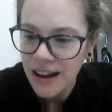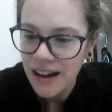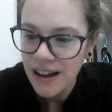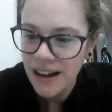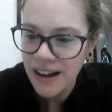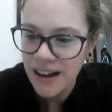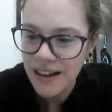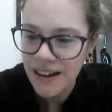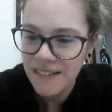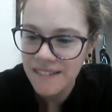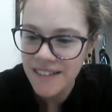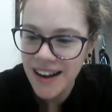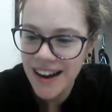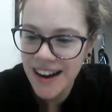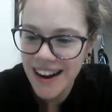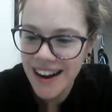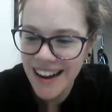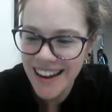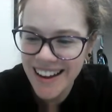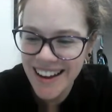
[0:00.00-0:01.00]
All
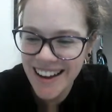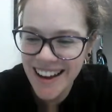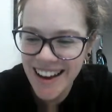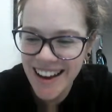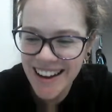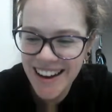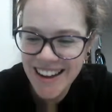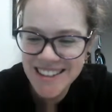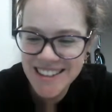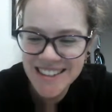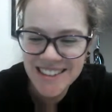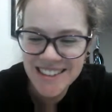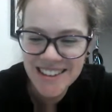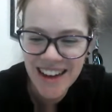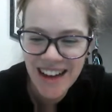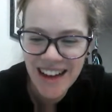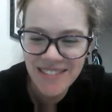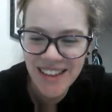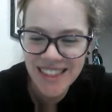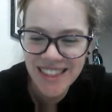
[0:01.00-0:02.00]
right. I got a nice little
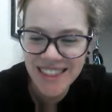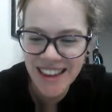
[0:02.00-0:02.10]
comment.